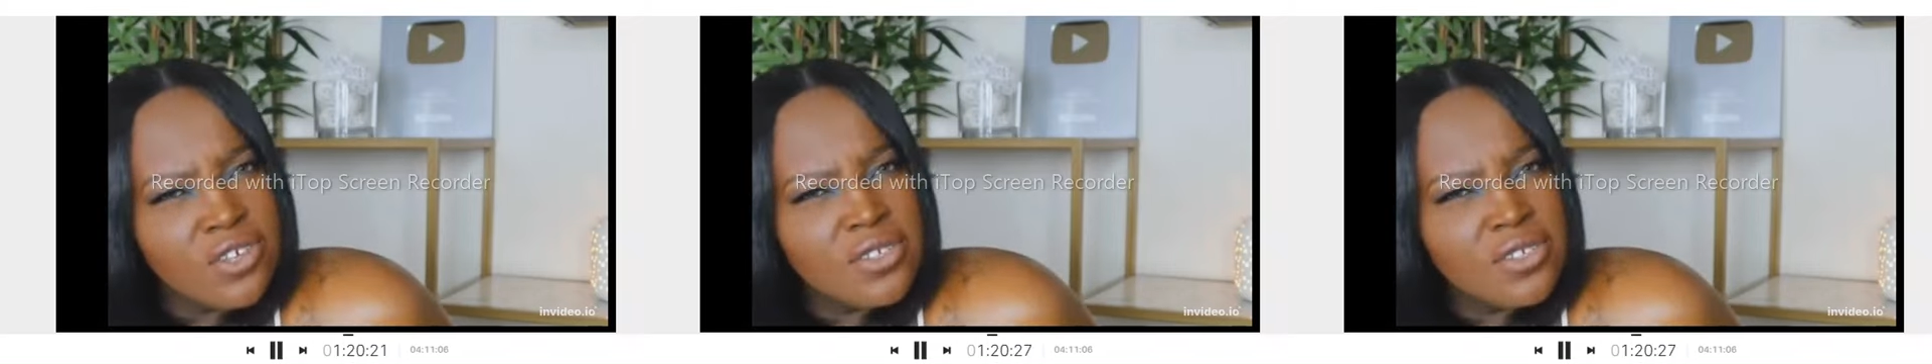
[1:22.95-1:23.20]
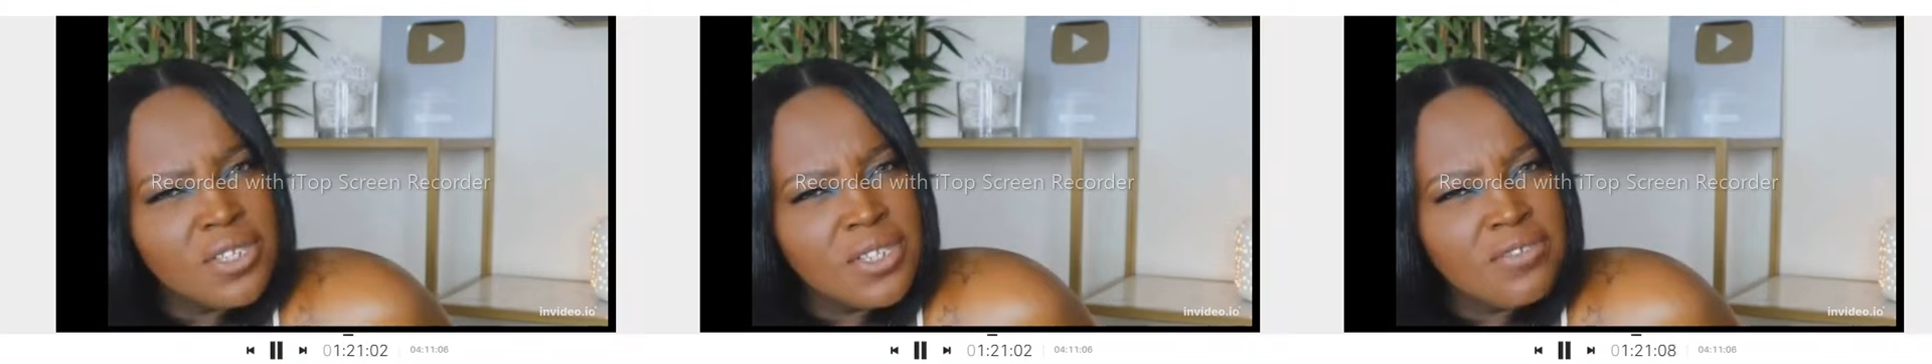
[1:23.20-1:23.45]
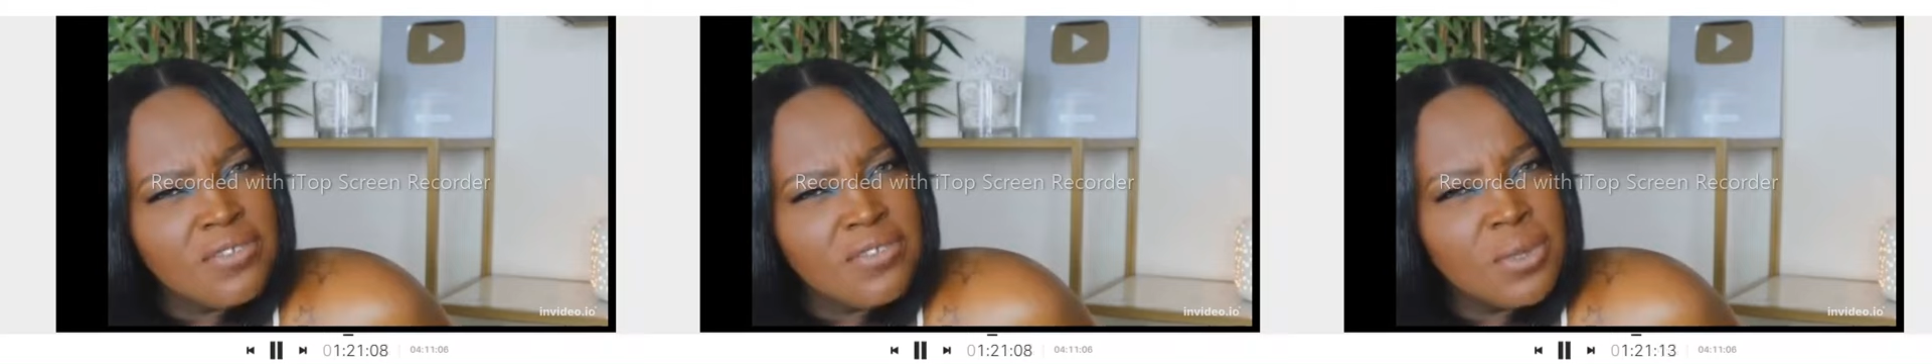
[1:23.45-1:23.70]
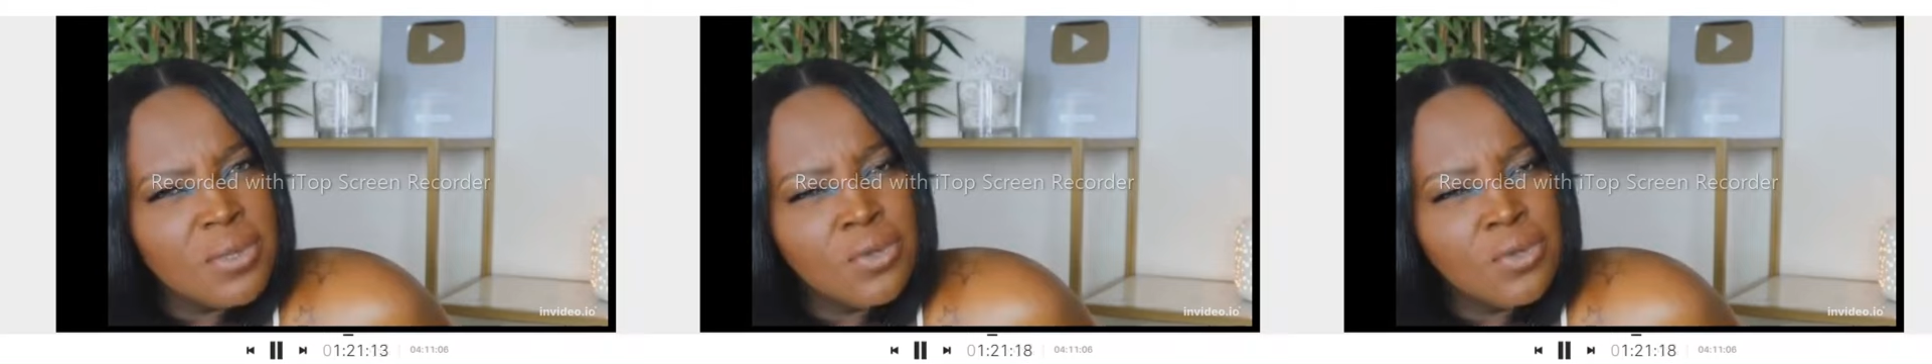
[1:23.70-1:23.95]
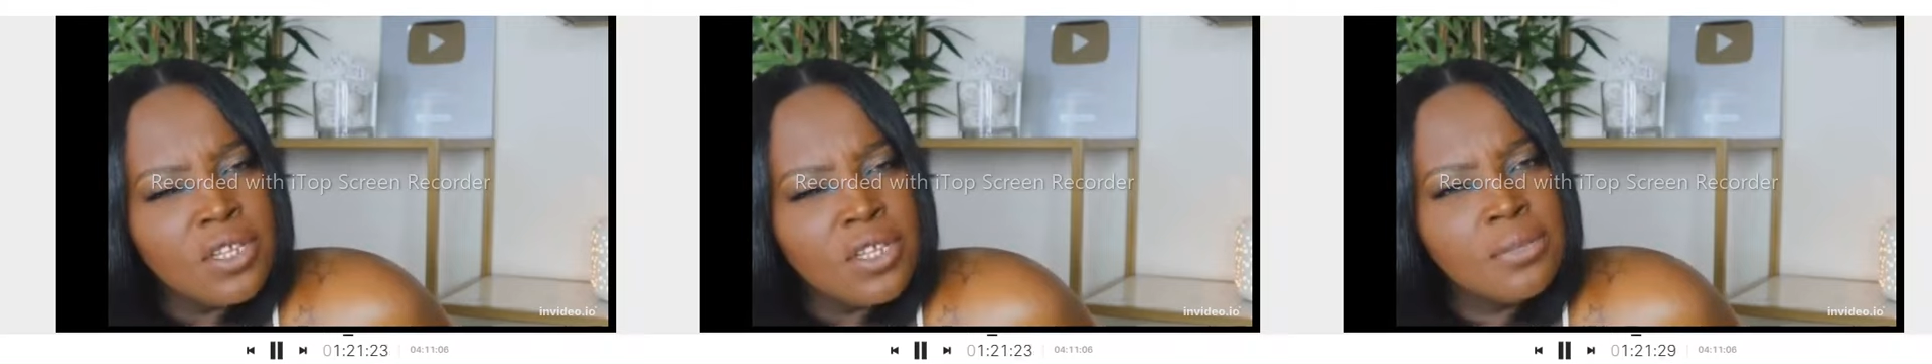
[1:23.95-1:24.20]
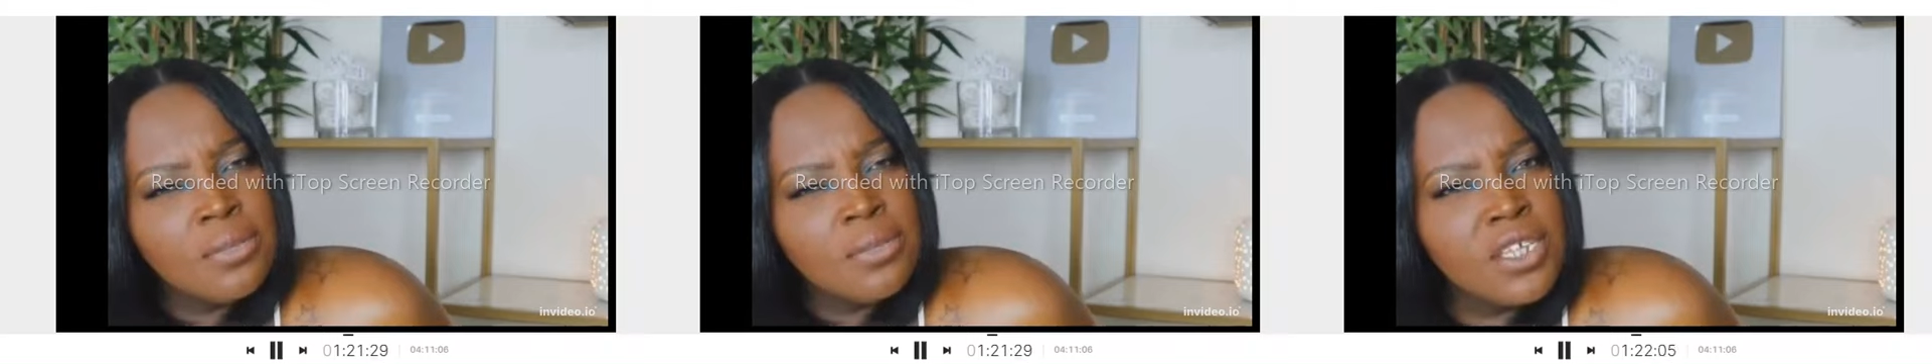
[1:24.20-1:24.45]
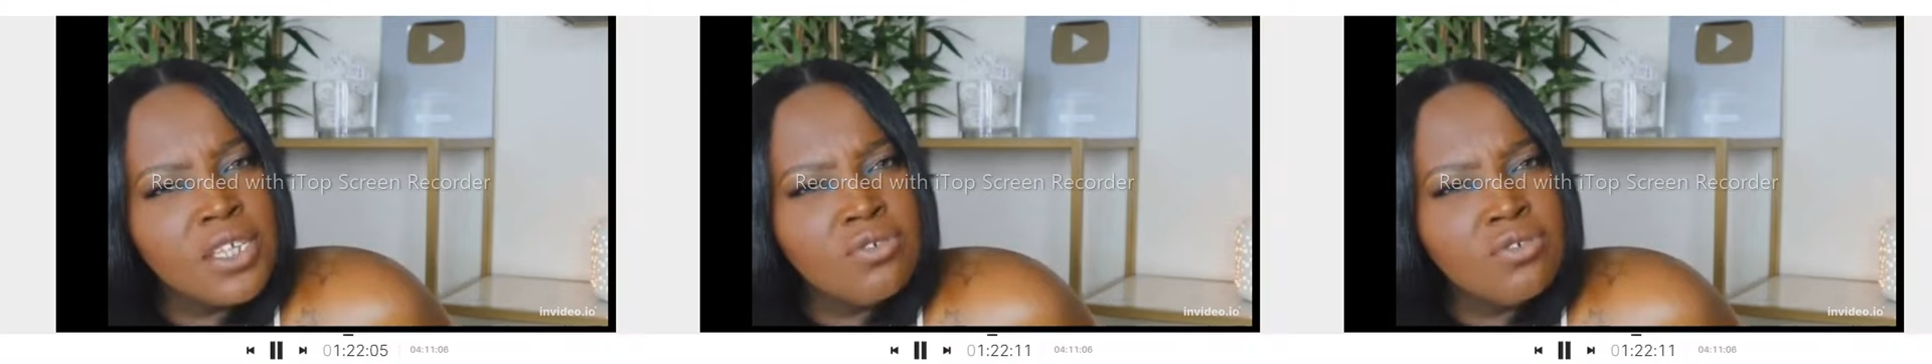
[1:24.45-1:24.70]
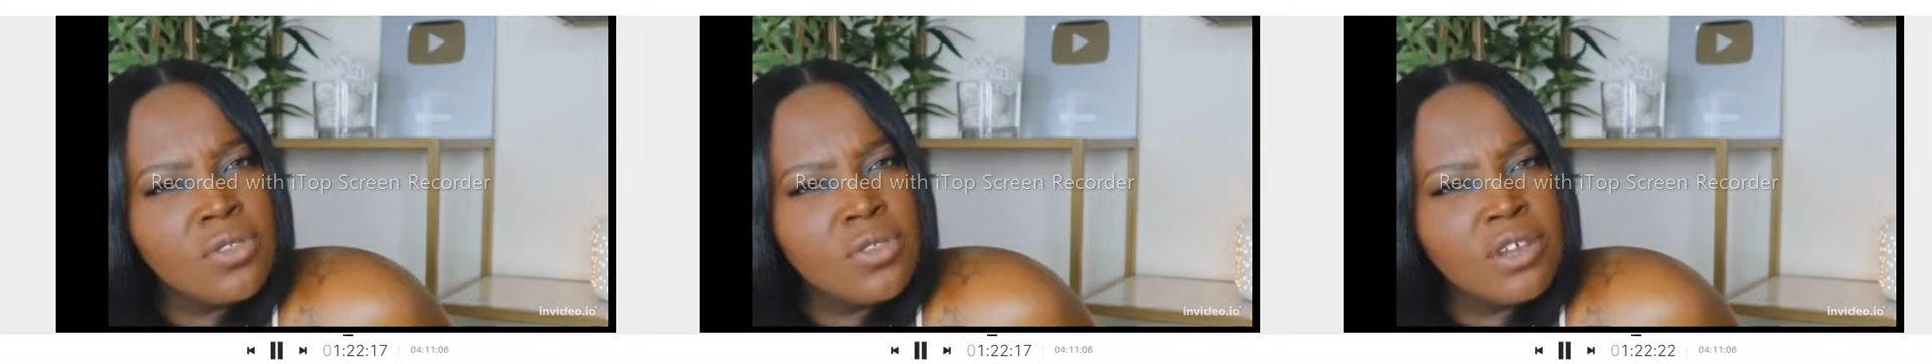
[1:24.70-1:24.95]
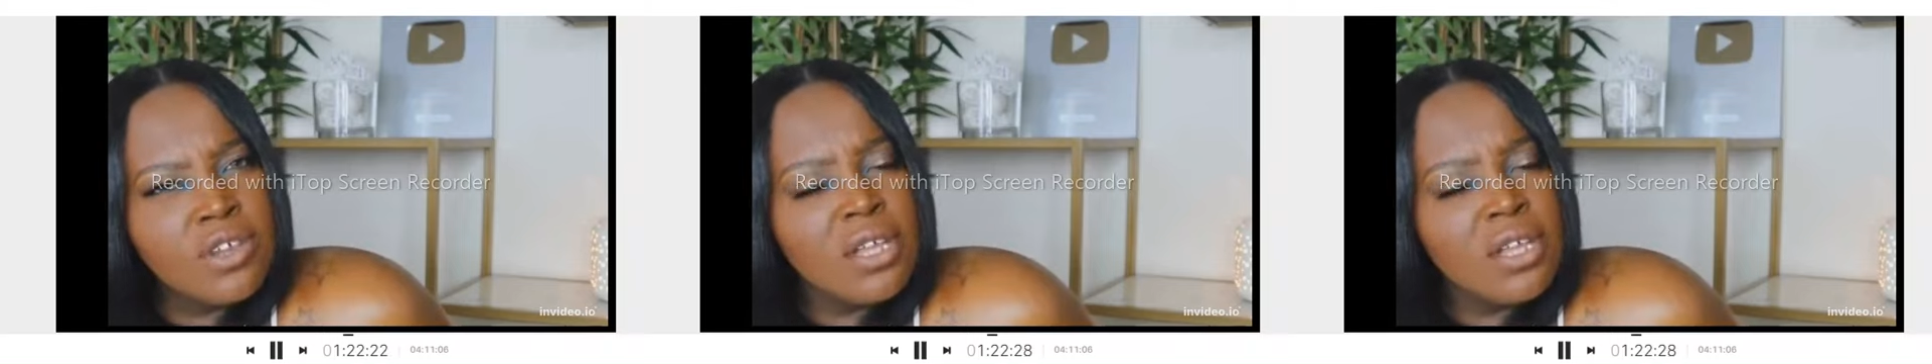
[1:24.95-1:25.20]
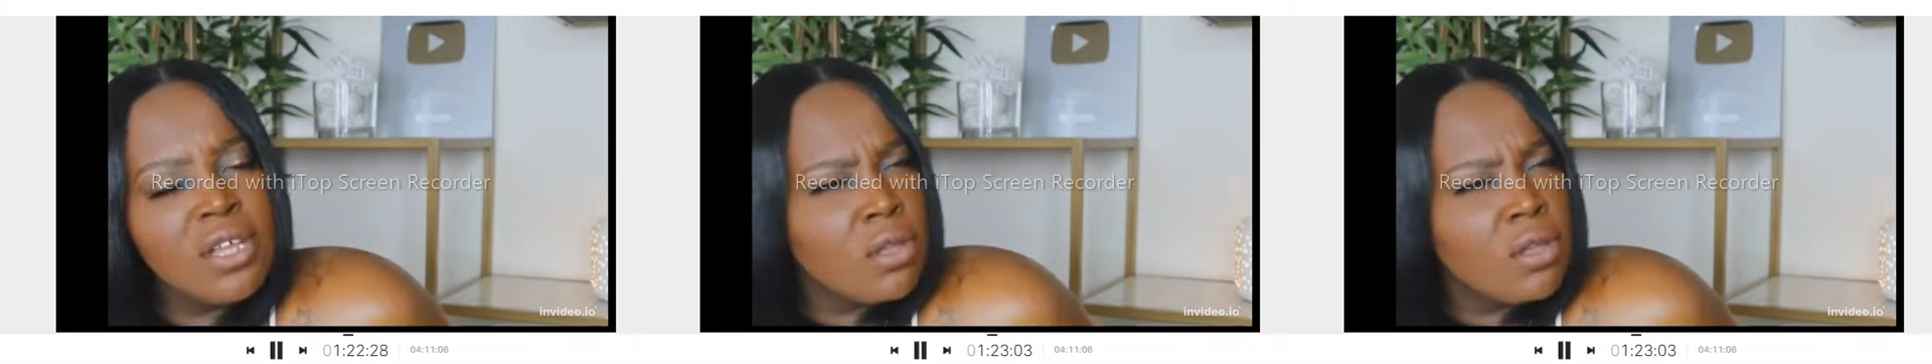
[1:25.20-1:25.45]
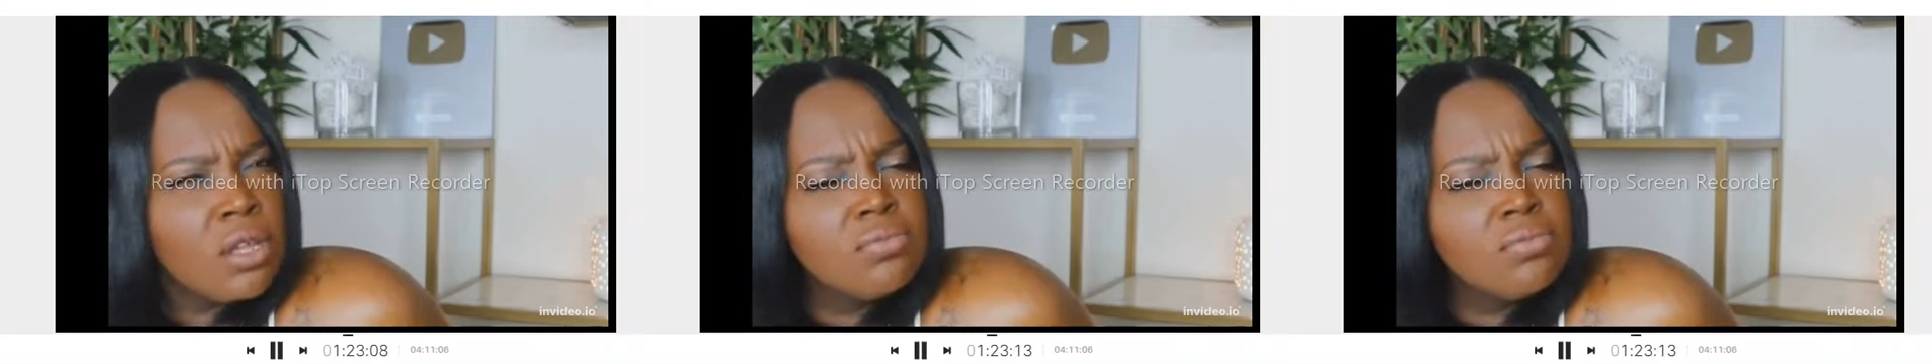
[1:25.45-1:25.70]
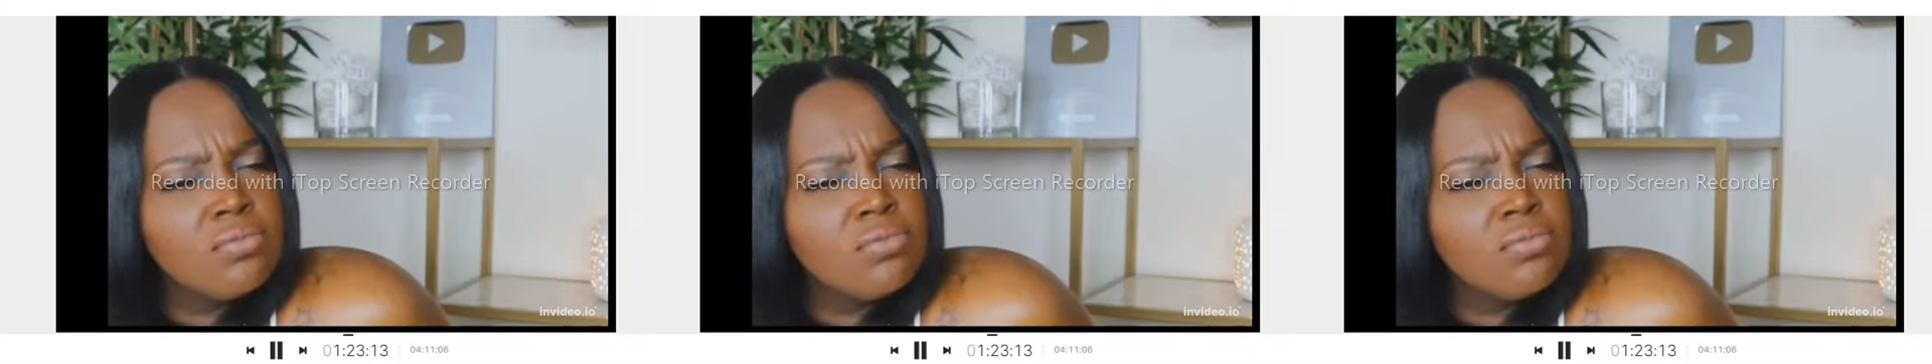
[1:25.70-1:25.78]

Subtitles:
to believe that people who look like me can grow their hair out long?